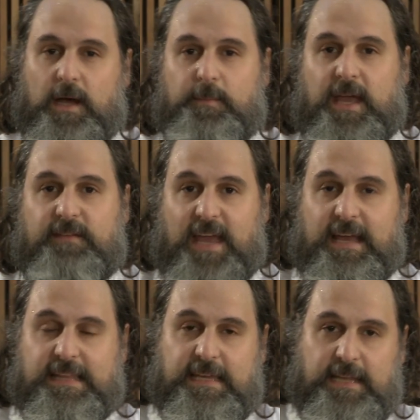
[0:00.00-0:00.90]
I may have
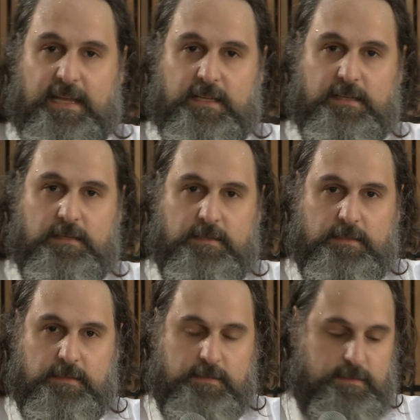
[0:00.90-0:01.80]
alienated
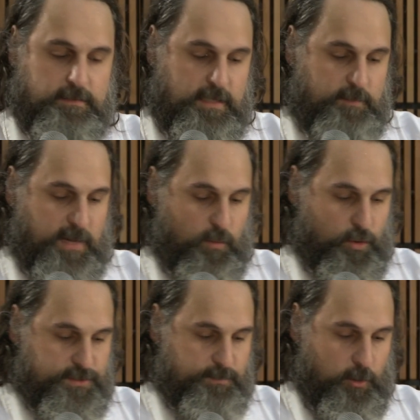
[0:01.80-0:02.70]
in my
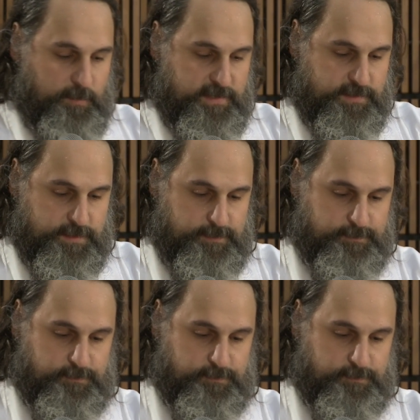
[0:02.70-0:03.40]
worst moments.